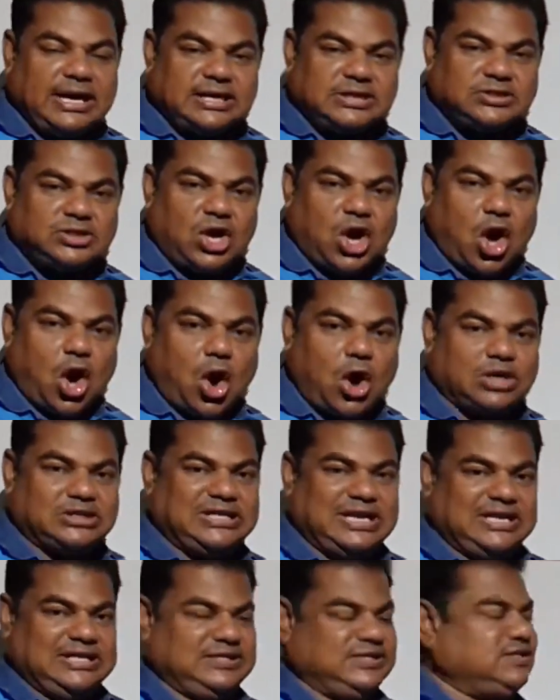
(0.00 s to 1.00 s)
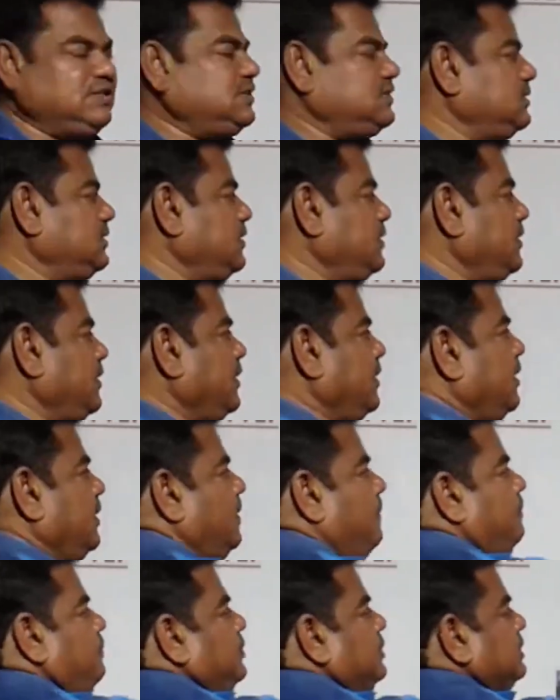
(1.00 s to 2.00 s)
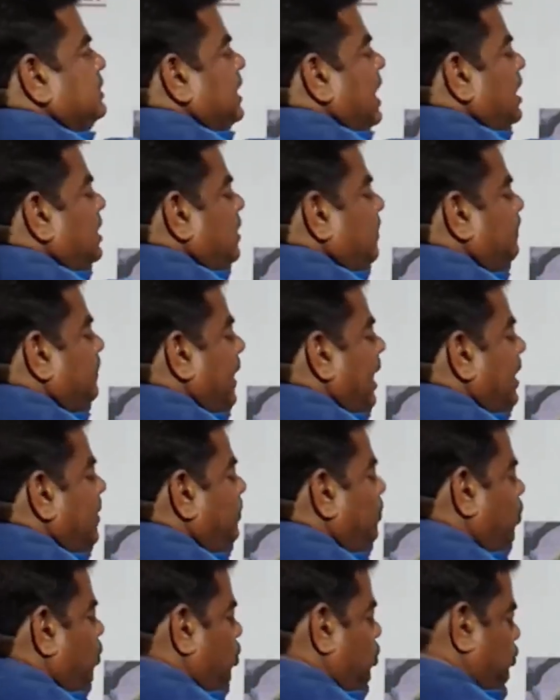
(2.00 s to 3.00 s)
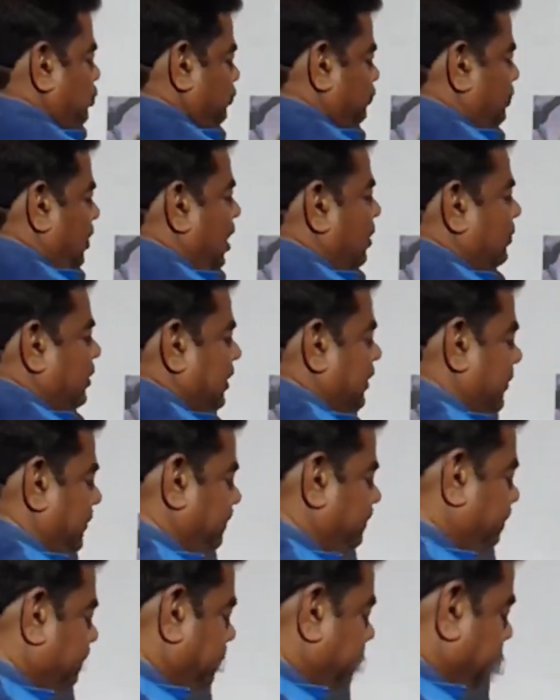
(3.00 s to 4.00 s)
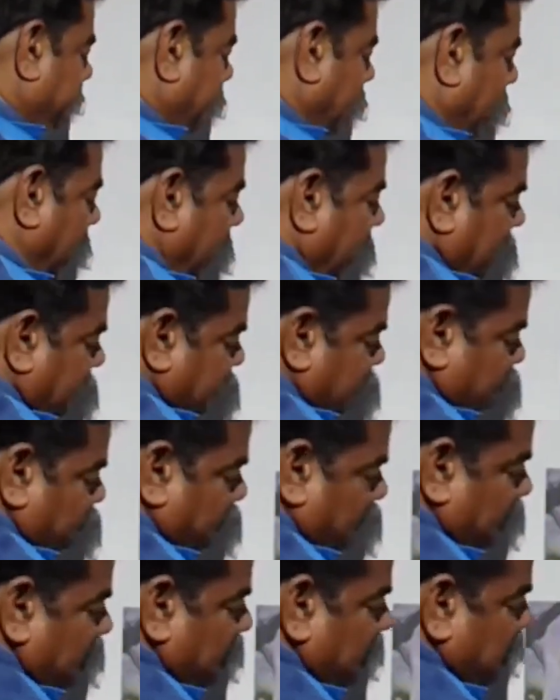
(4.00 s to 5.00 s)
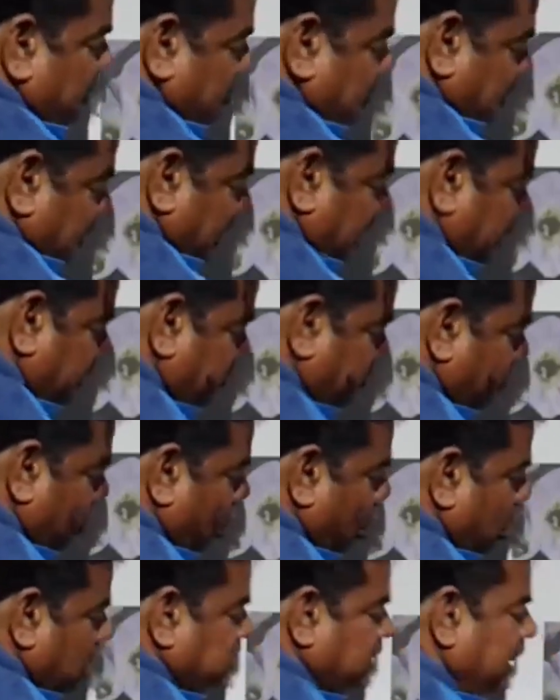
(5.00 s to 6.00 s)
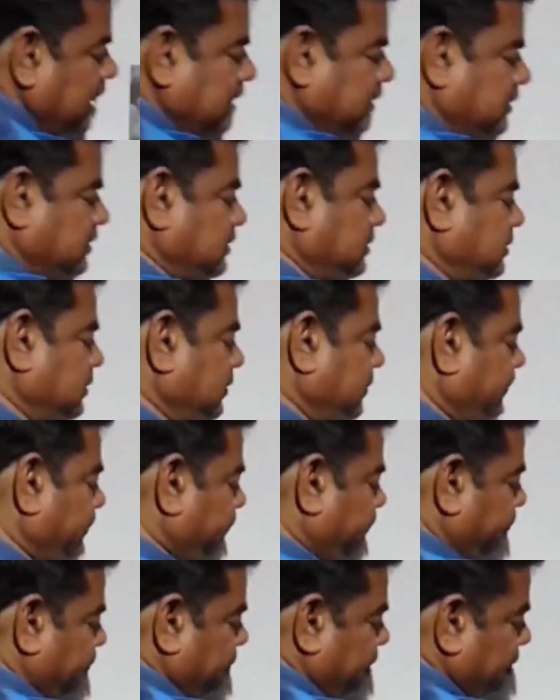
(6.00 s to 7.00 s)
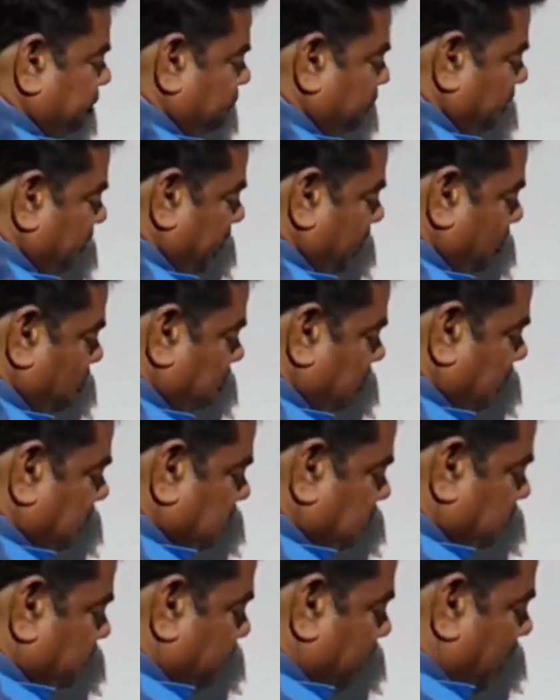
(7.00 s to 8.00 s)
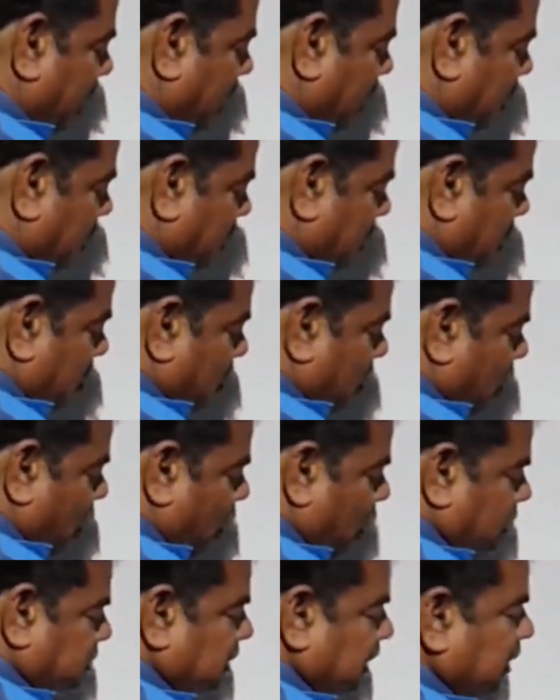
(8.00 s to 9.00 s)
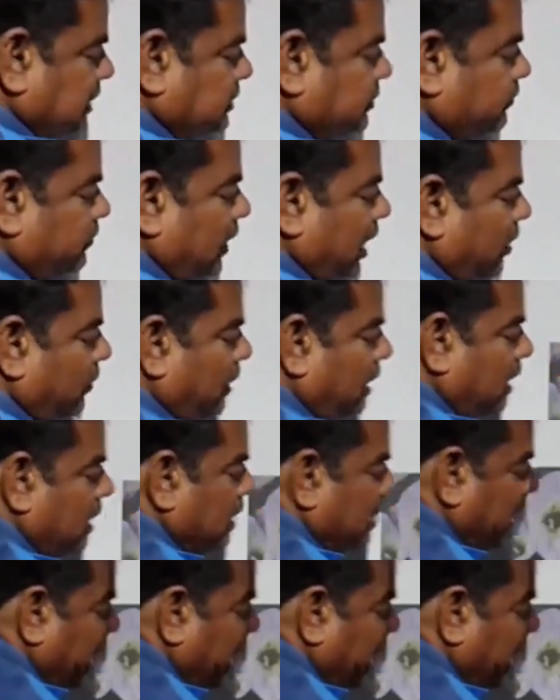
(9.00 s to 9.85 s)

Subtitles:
as oxalis. These are the prime rose flower, and this one, that is oxalis. This one oxalis plant, oxalis flower,